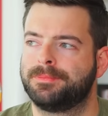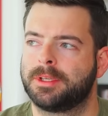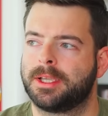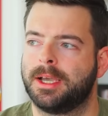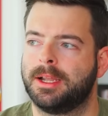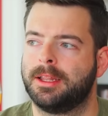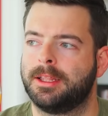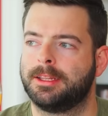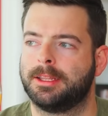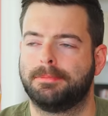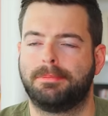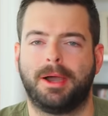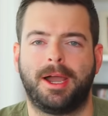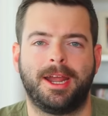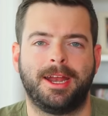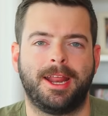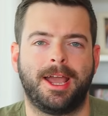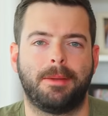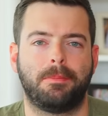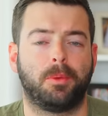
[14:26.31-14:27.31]
kind of like the
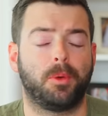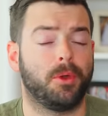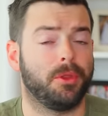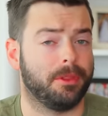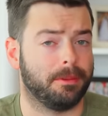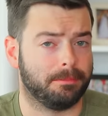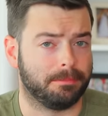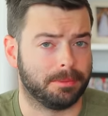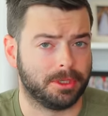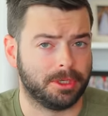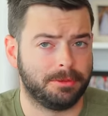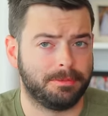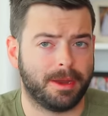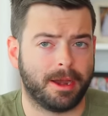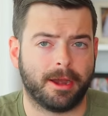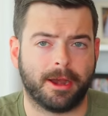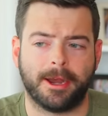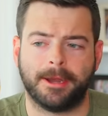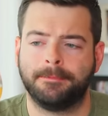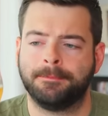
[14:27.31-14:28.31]
pineapple and the
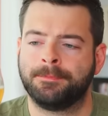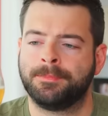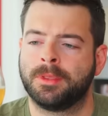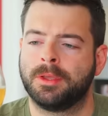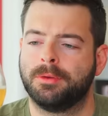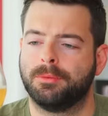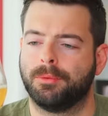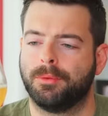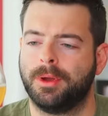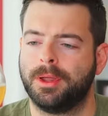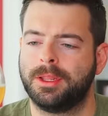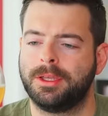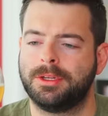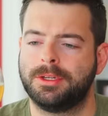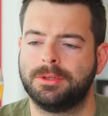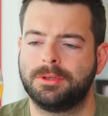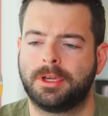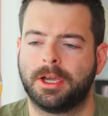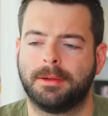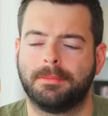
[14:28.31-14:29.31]
blueberry really
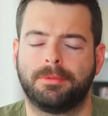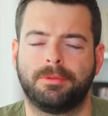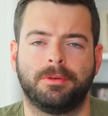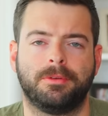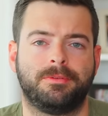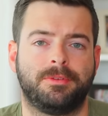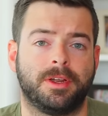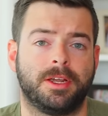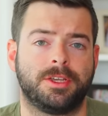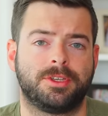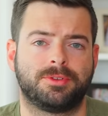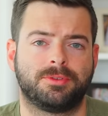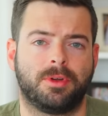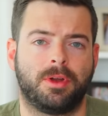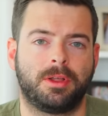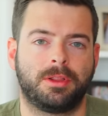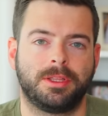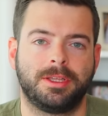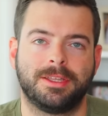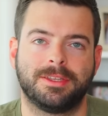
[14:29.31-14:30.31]
do come through very
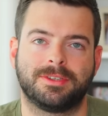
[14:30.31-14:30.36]
strongly.